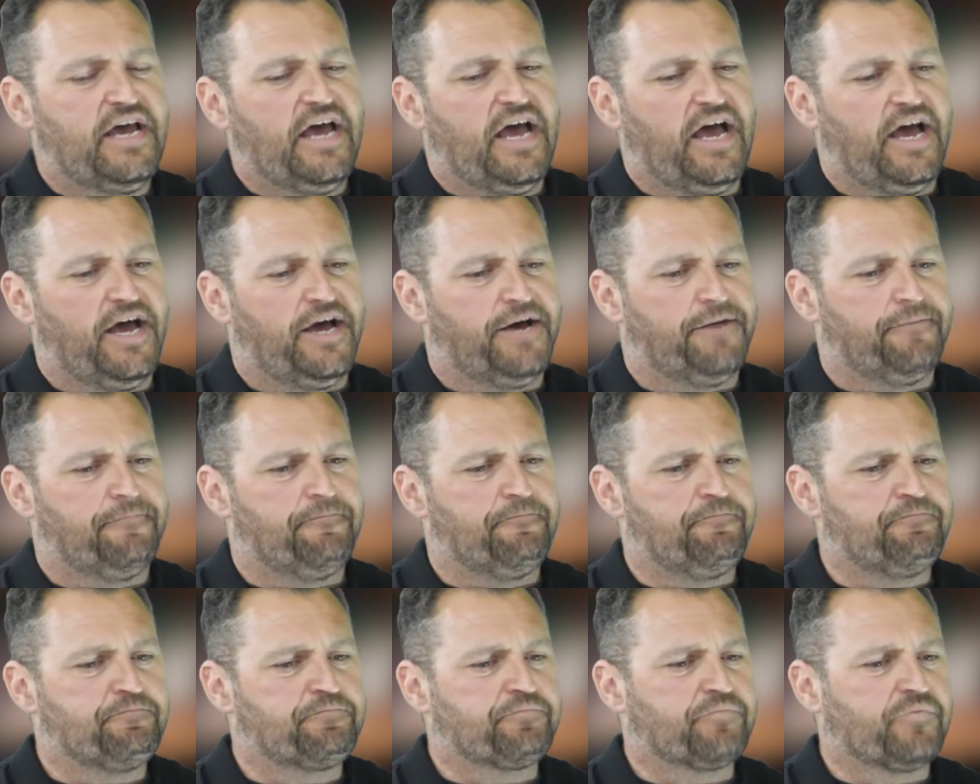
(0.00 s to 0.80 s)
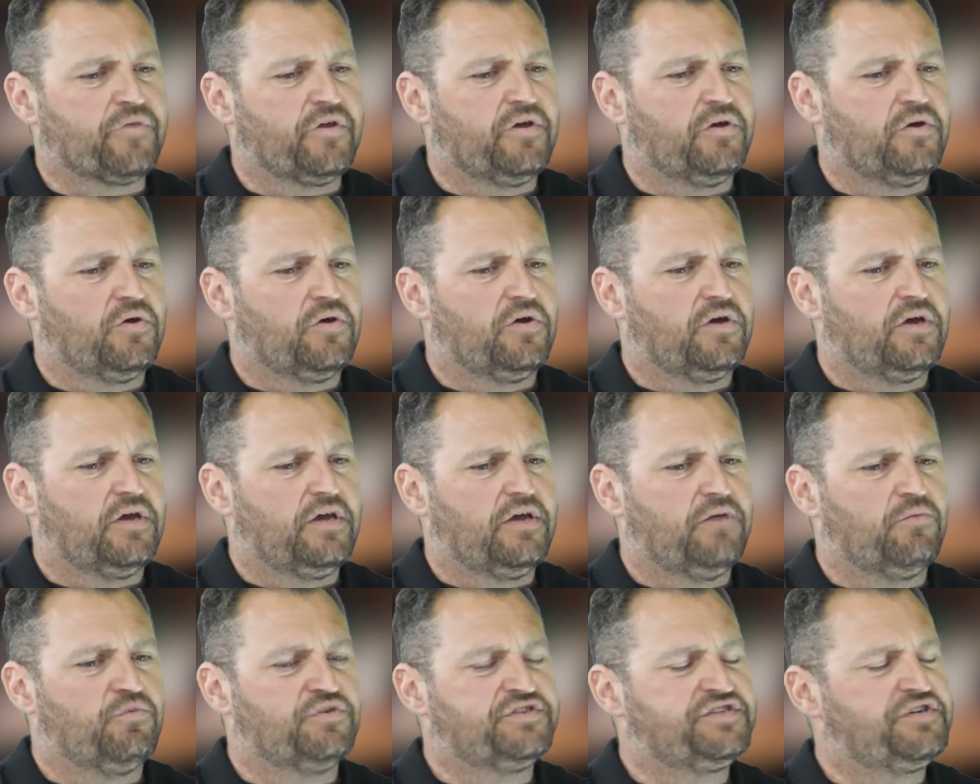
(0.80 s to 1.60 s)

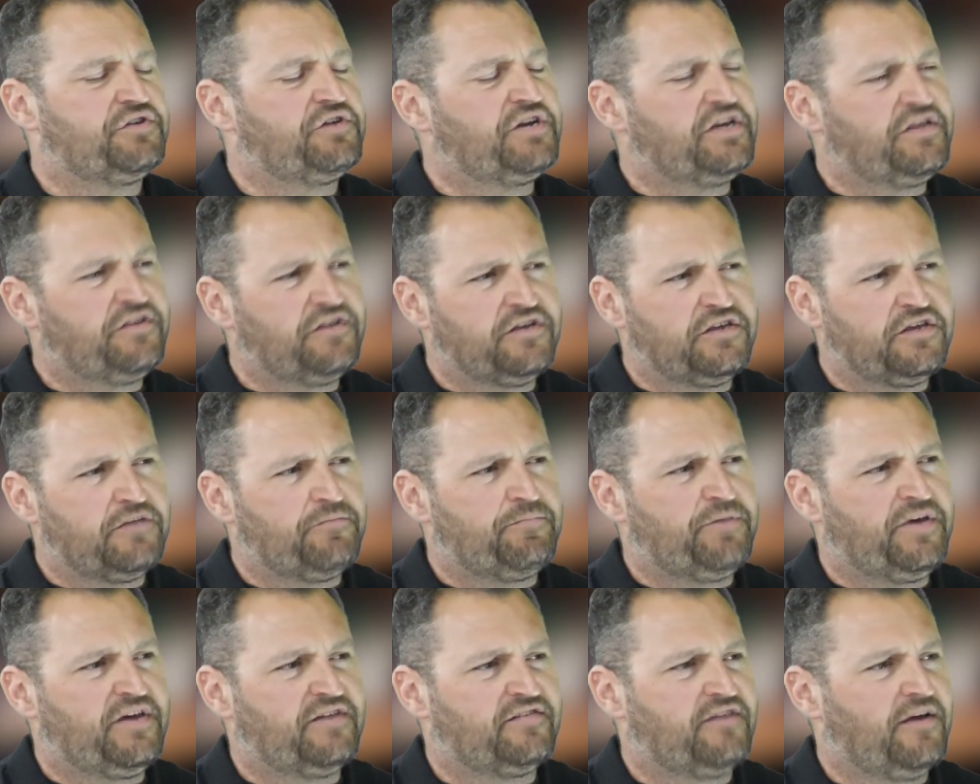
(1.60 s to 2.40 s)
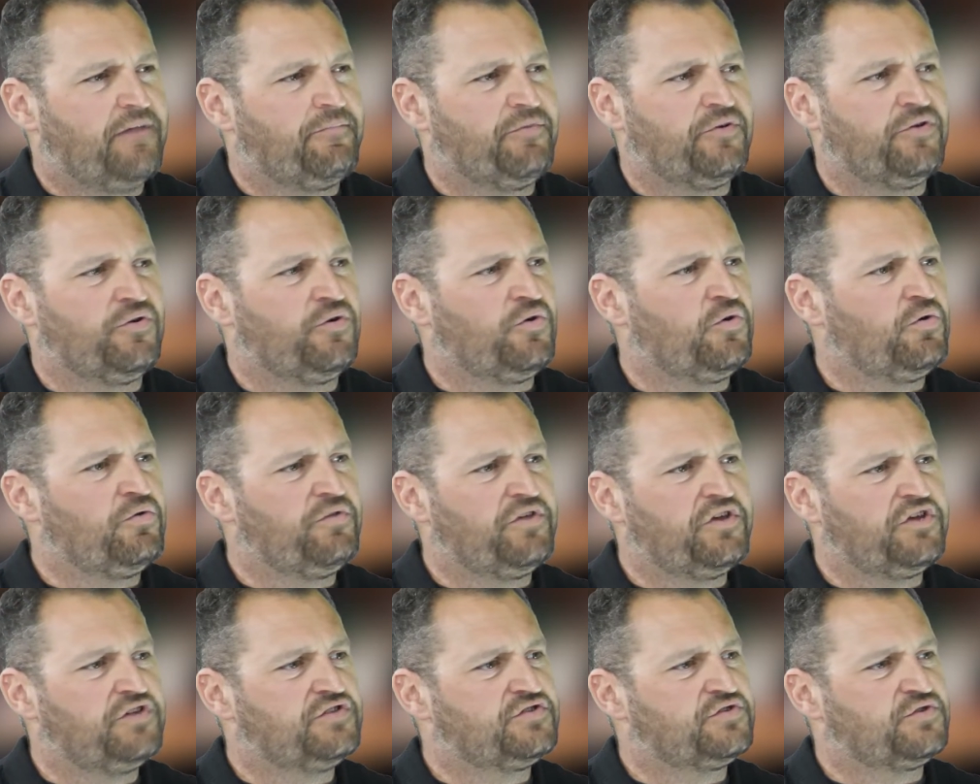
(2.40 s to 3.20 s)
Was there anything you picked up at all
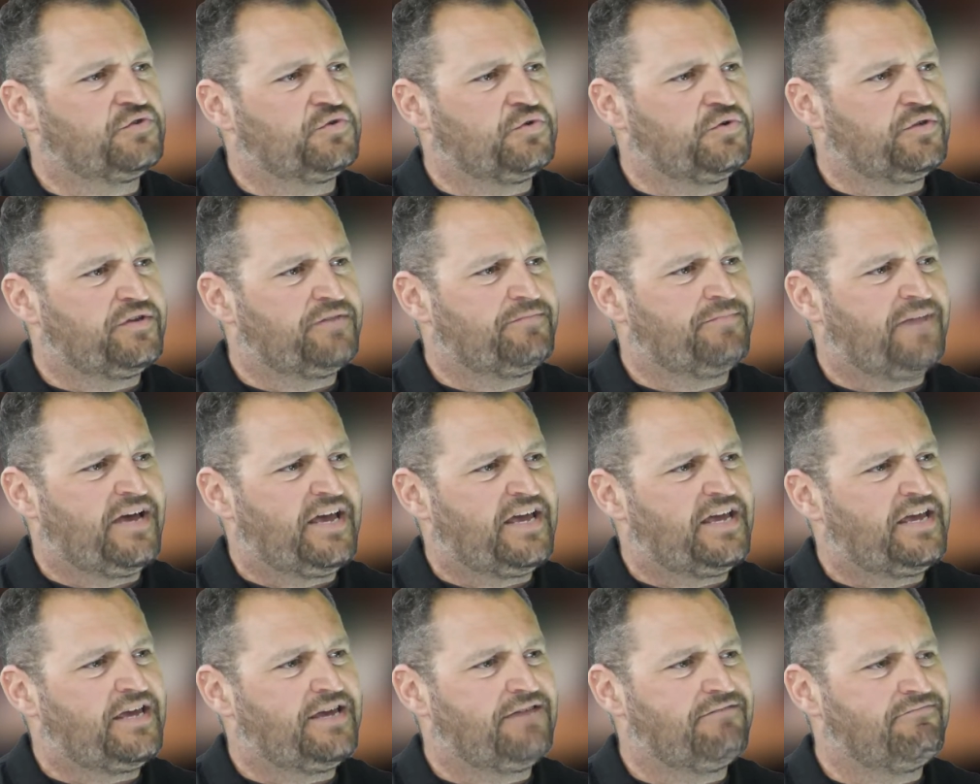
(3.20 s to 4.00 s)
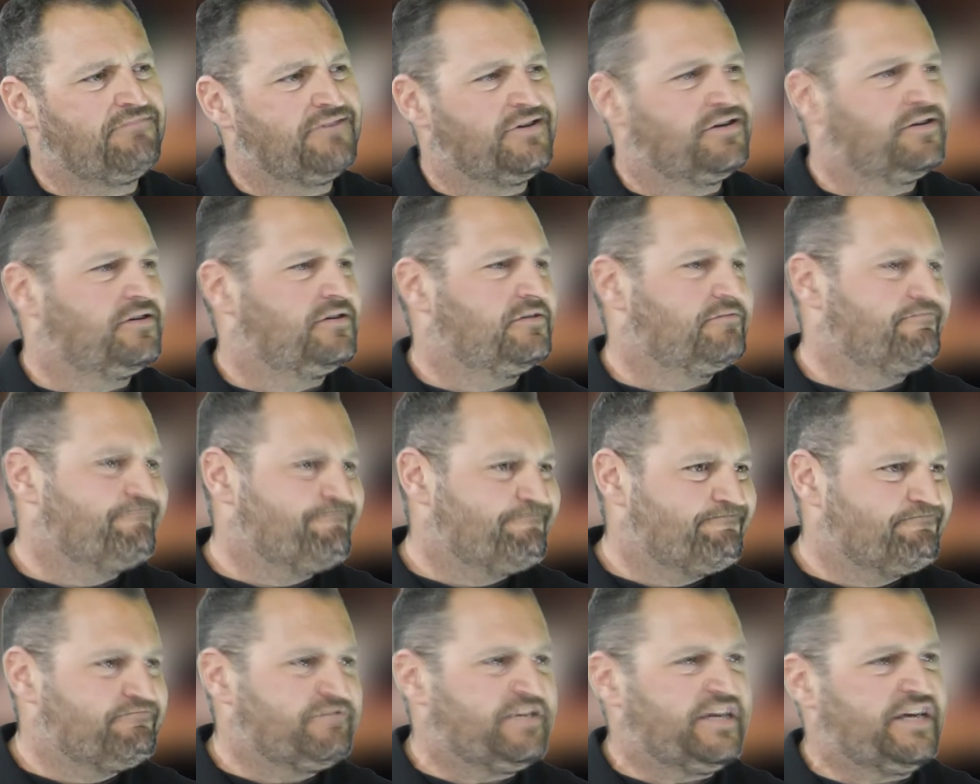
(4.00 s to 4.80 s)
that you saw that may
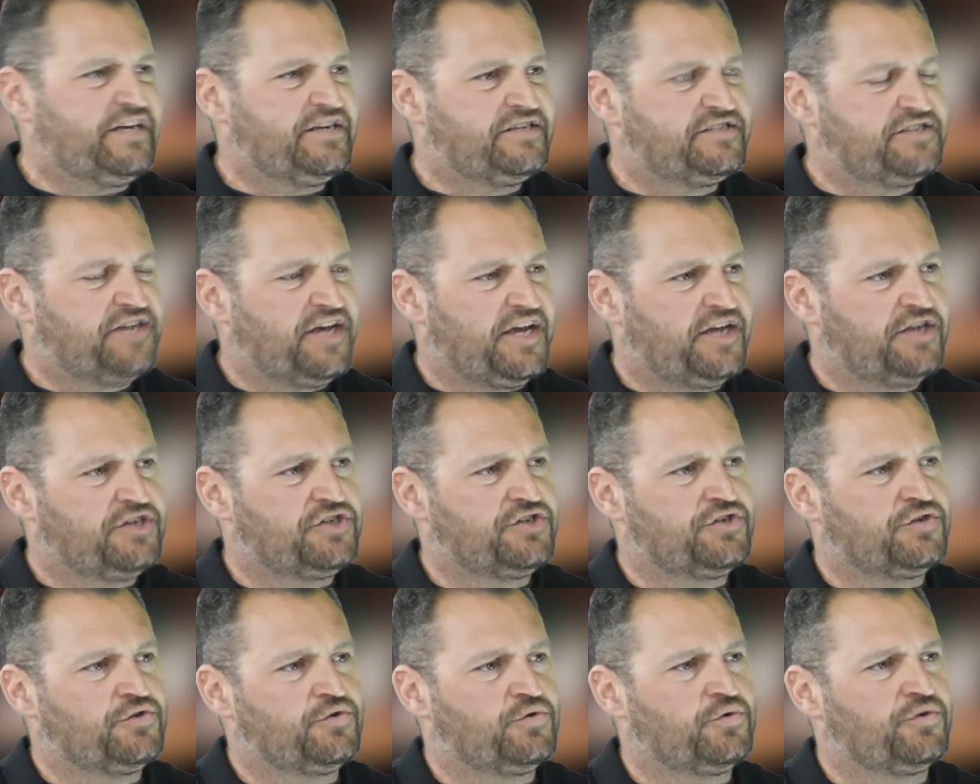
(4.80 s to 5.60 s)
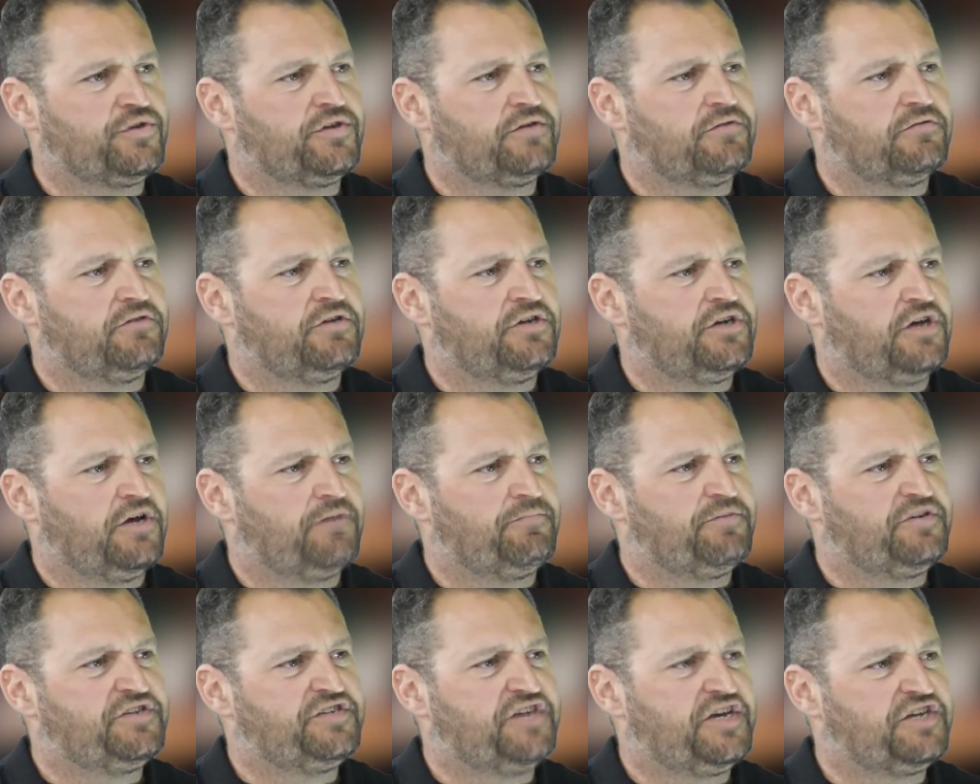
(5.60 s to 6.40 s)
need attention, or that, you know,
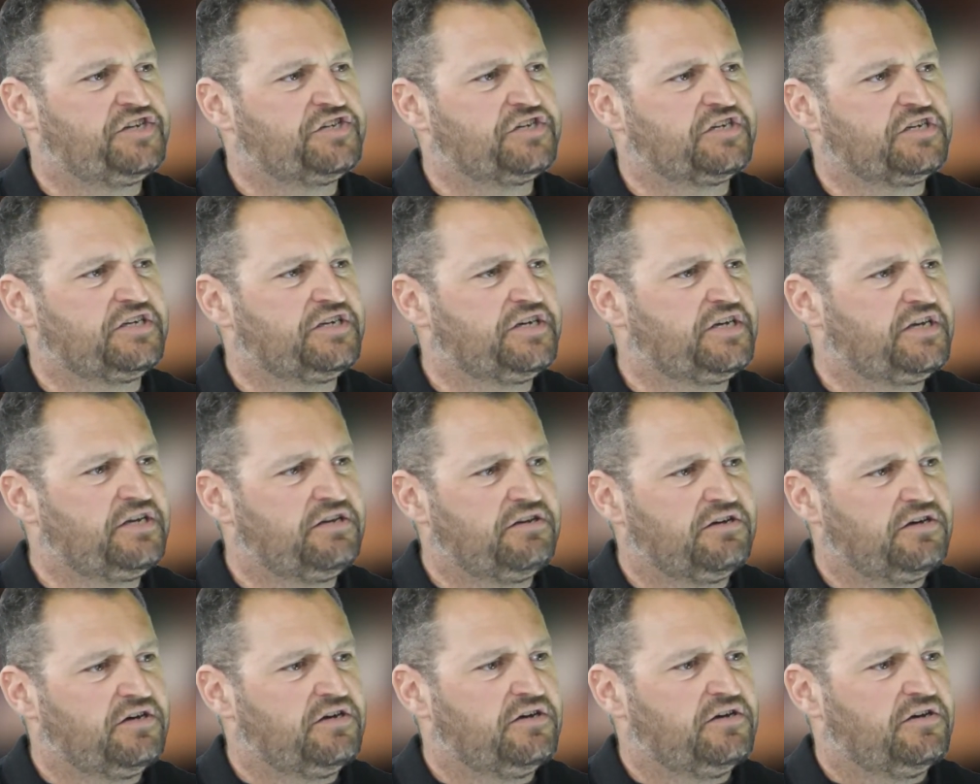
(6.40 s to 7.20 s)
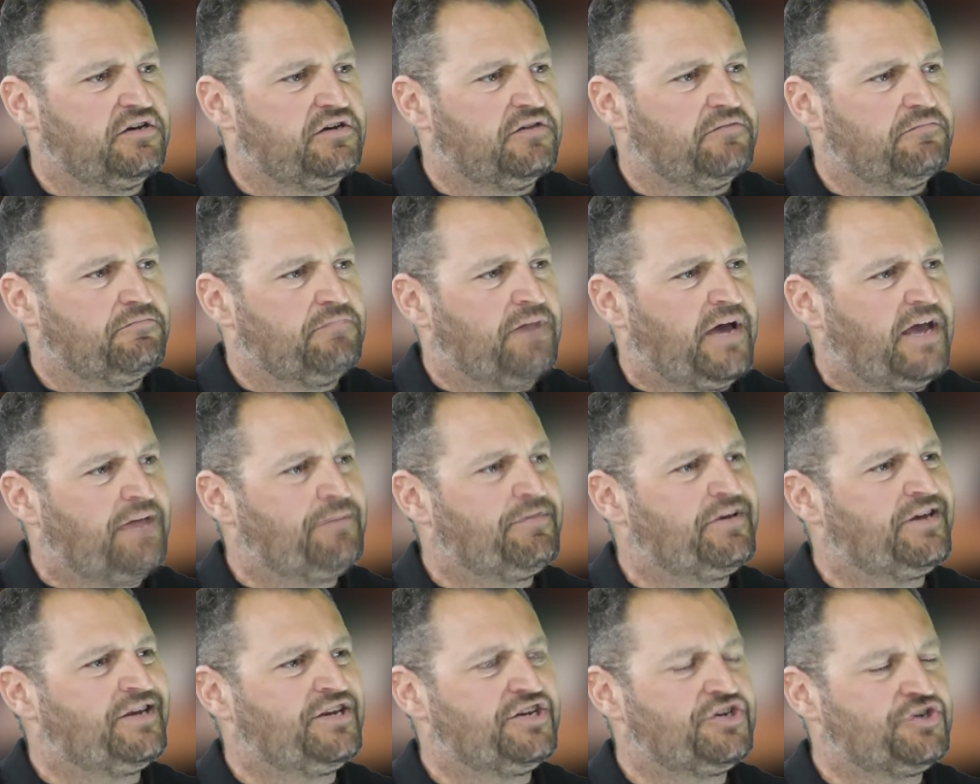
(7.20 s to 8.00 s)
potentially may
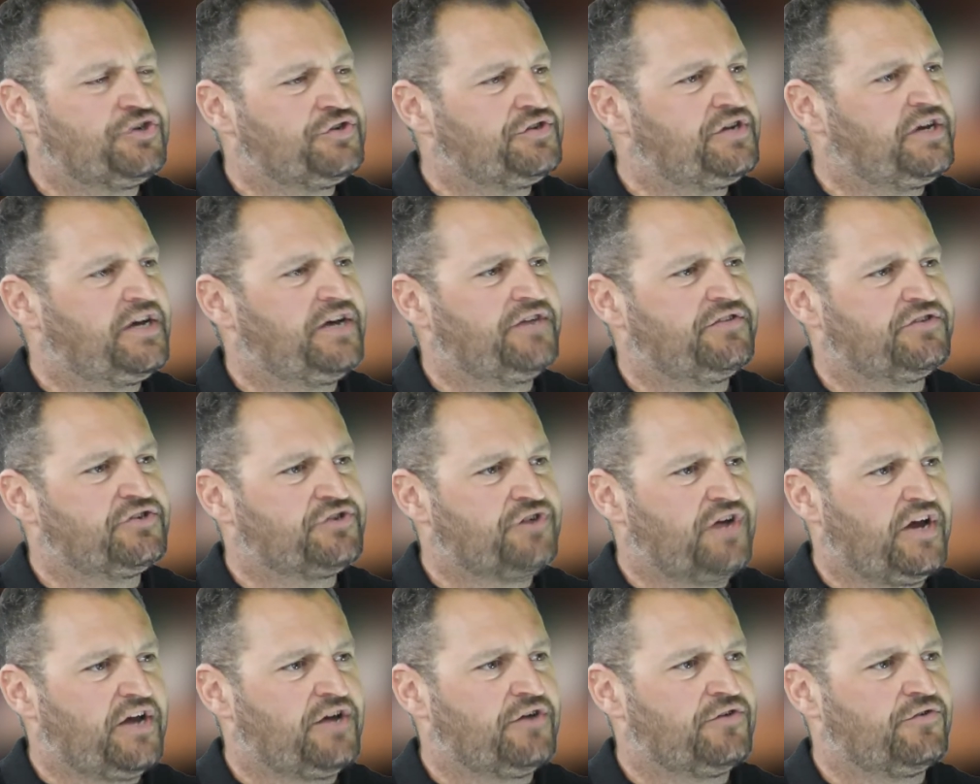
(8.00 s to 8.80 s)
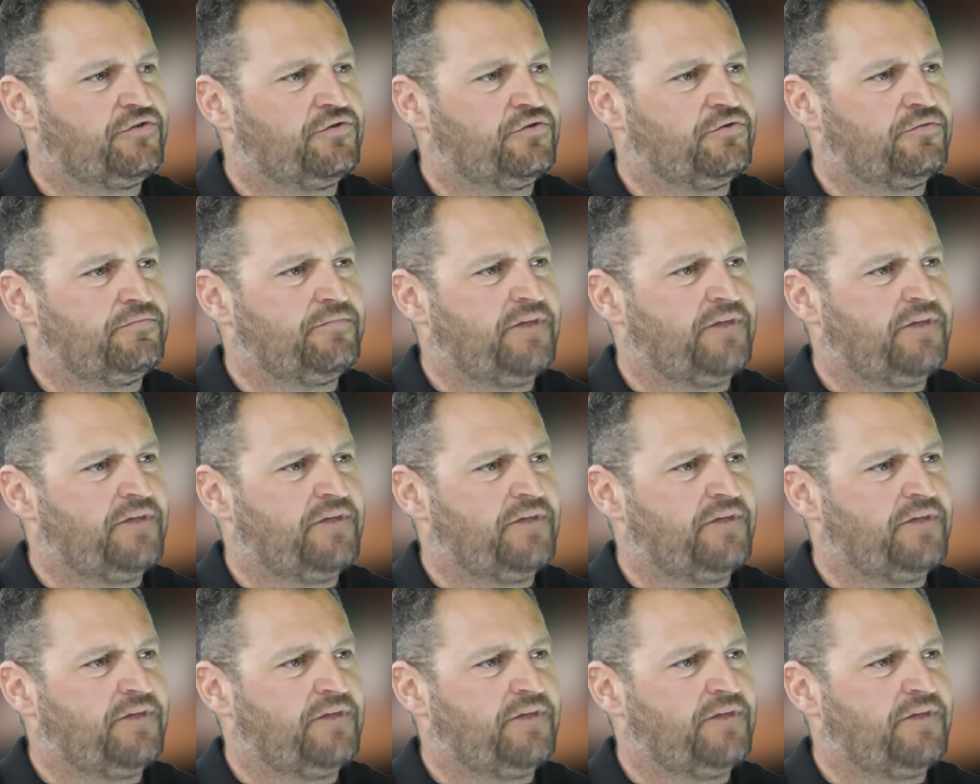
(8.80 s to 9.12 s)
be an issue down the track at all?